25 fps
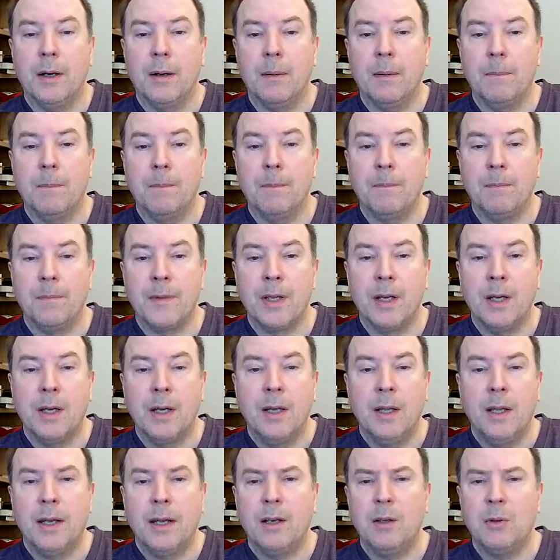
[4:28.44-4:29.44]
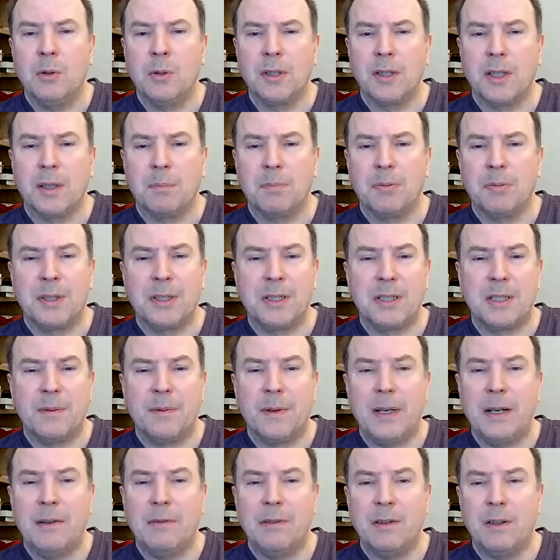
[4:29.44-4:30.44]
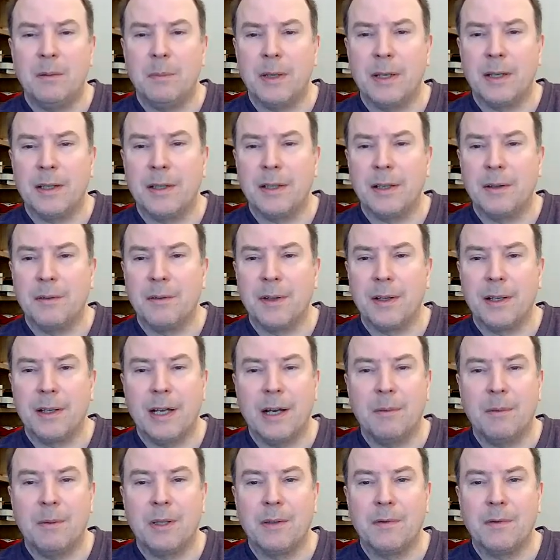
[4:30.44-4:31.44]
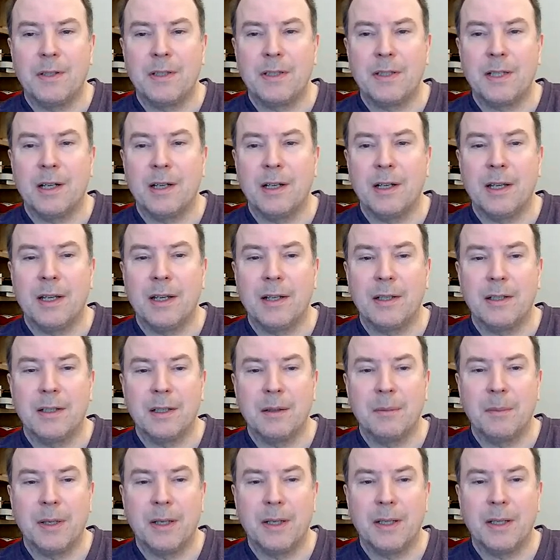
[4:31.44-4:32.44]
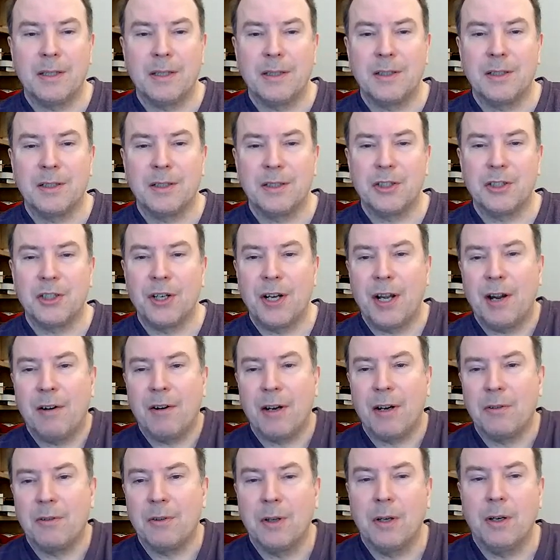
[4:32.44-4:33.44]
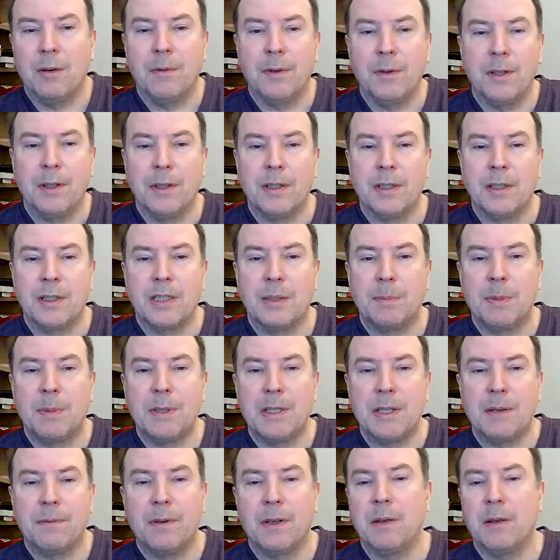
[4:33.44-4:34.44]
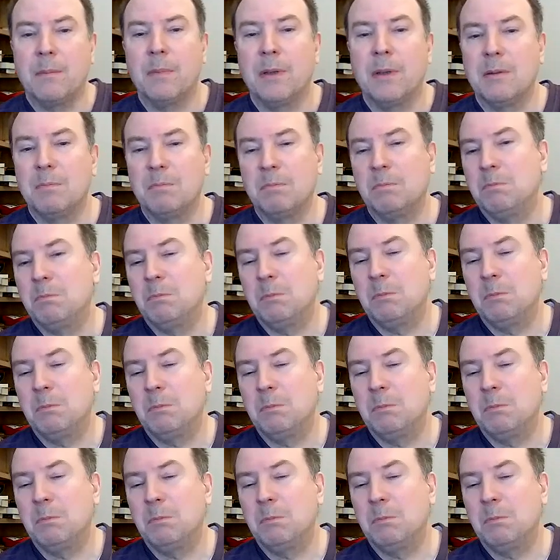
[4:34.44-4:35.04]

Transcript: They call it the Prince of Evil, but I don't think that would have sunk it. I mean, it's just generic rather than specific.